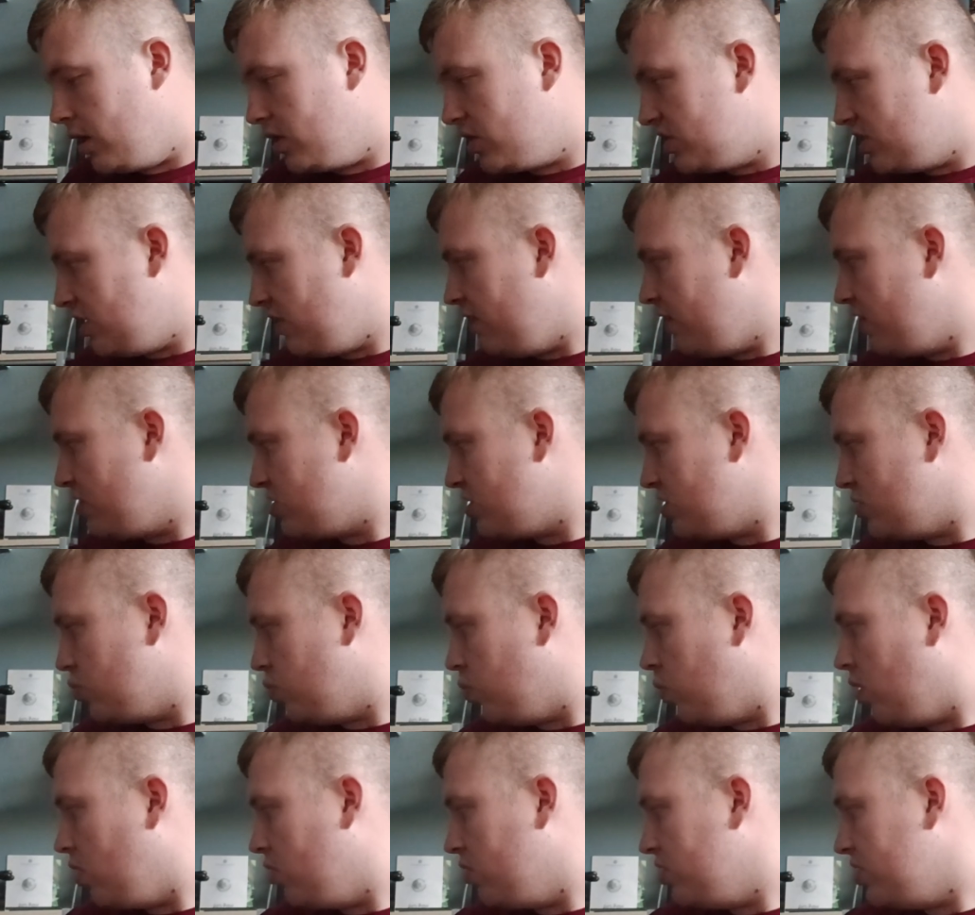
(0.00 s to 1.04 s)
Sirius's
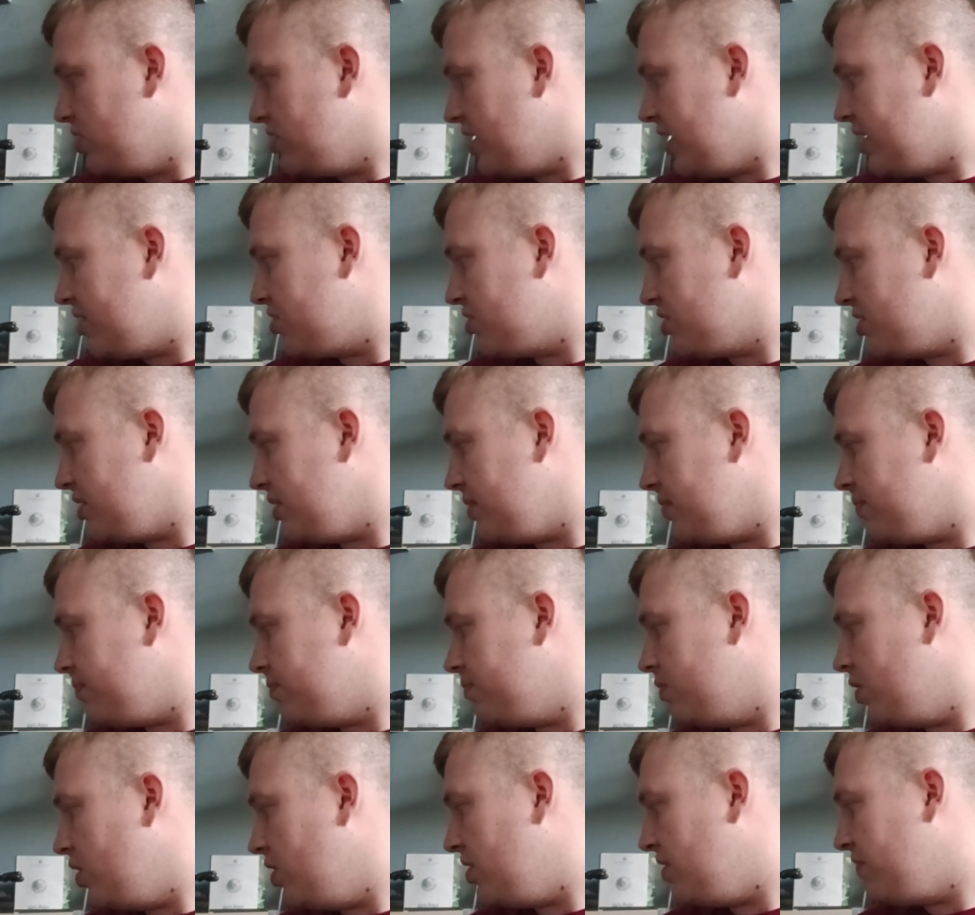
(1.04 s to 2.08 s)
wand is actually a
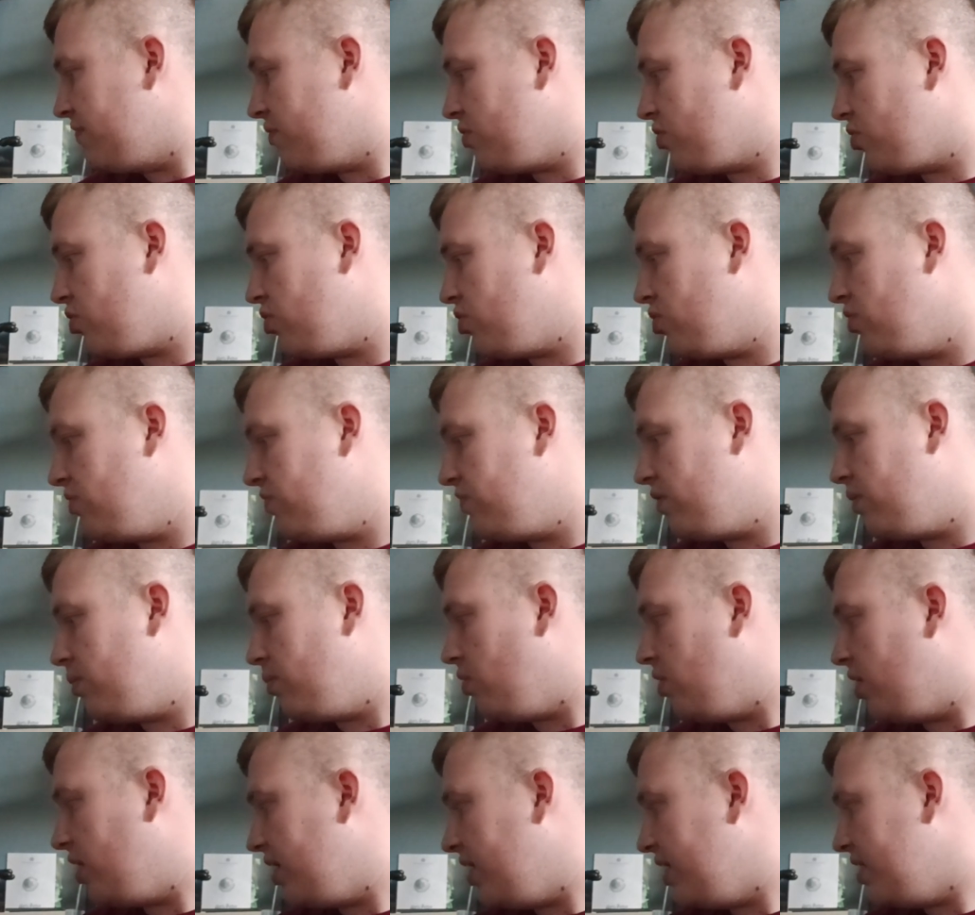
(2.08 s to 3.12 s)
different colour from
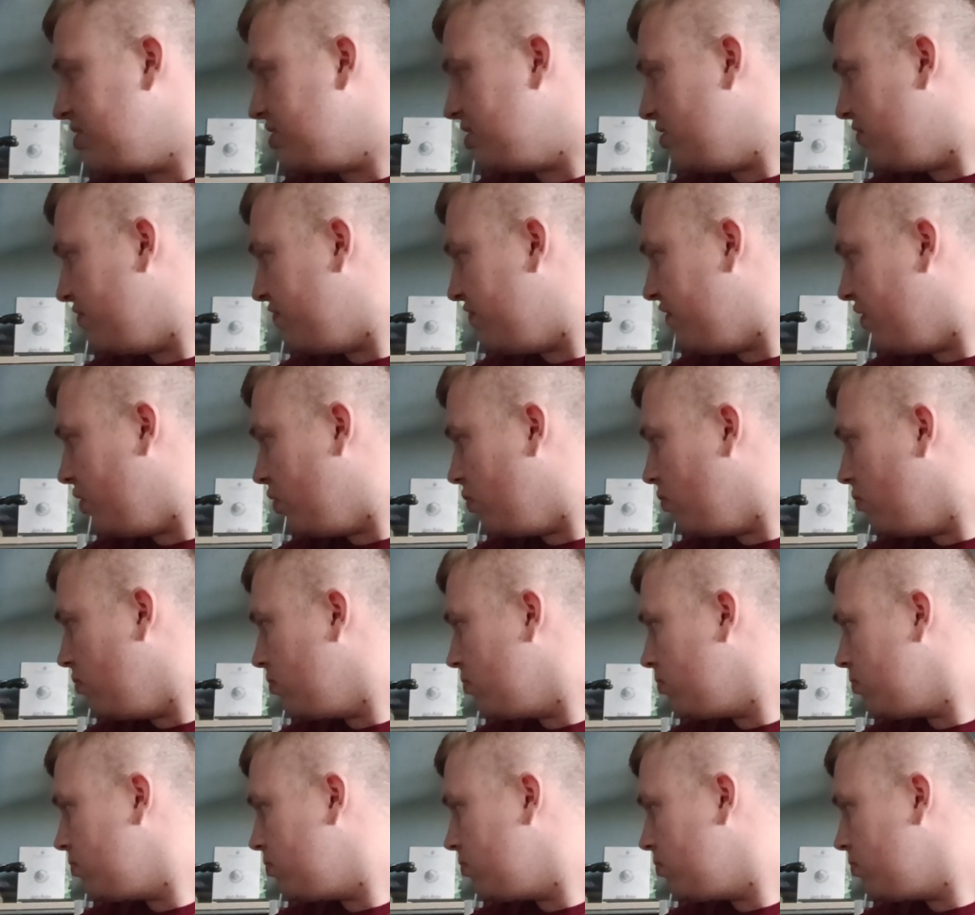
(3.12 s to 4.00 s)
what it is in the film,